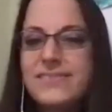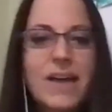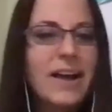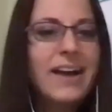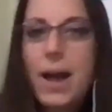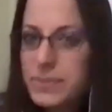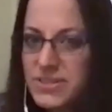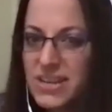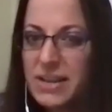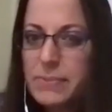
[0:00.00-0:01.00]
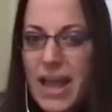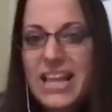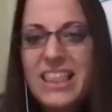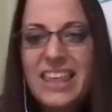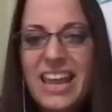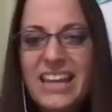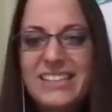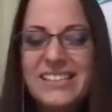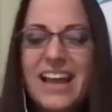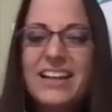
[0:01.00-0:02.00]
accomplishing many
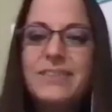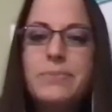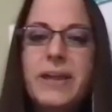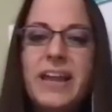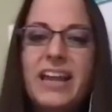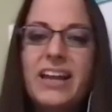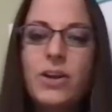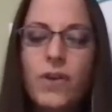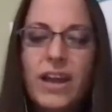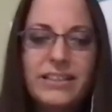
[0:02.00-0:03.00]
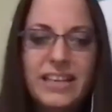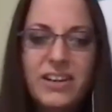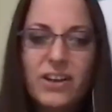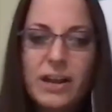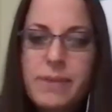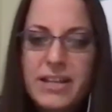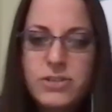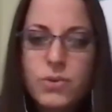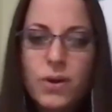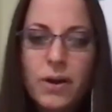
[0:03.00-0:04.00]
things and being a great leader and
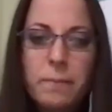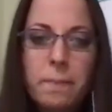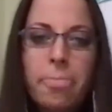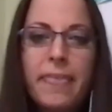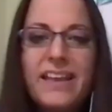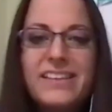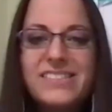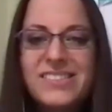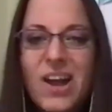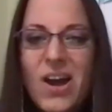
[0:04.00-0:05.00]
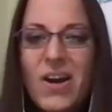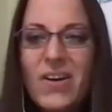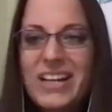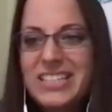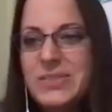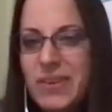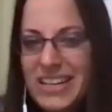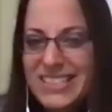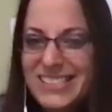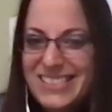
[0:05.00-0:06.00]
mentor. So I just
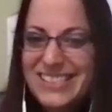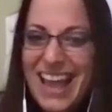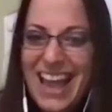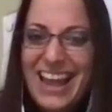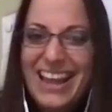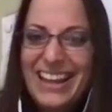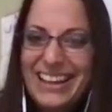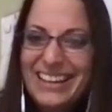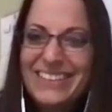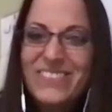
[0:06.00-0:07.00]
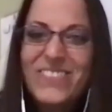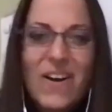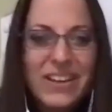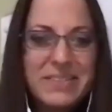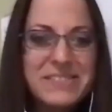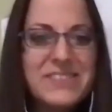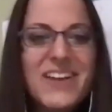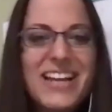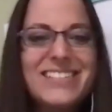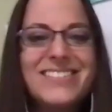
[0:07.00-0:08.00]
wanted to say, welcome to
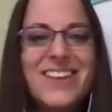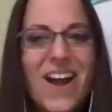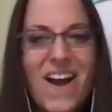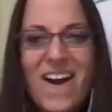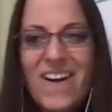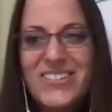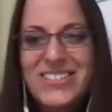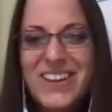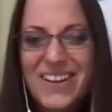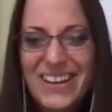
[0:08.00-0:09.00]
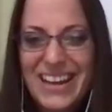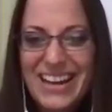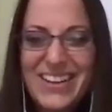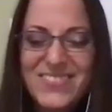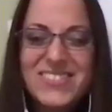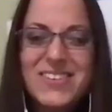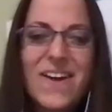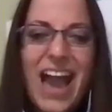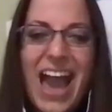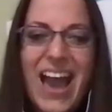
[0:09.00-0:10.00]
my show, Sharnita. I'm
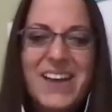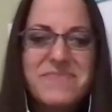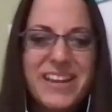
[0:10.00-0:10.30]
so happy.